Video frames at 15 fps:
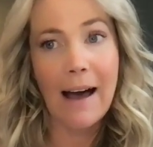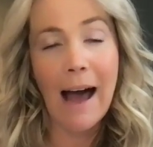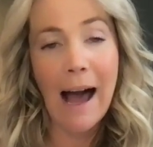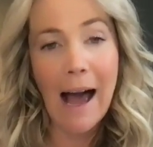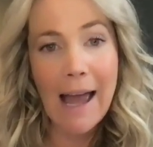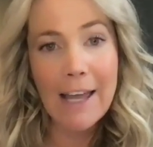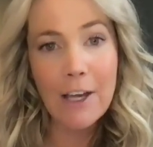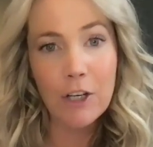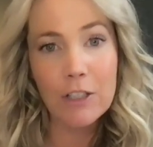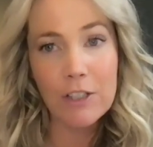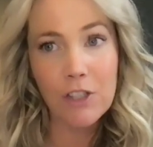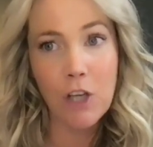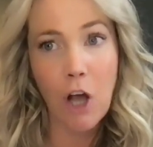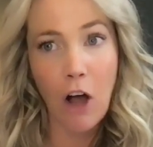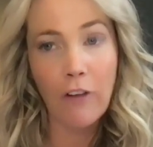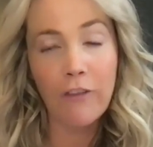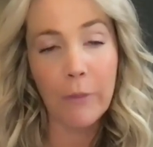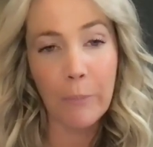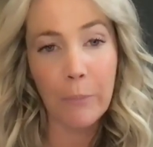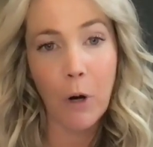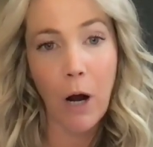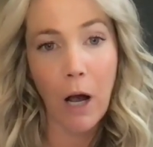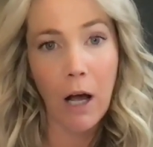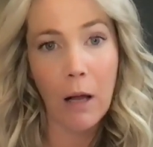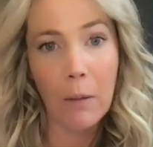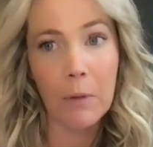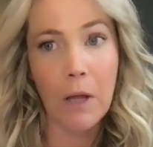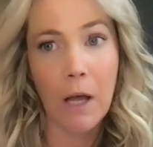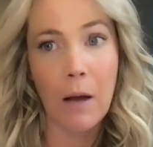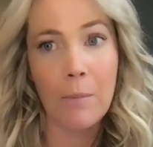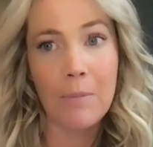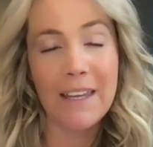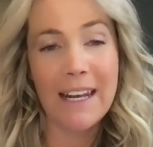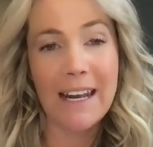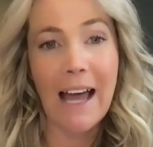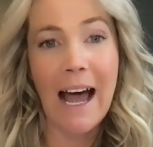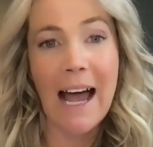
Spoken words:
I could solve a problem that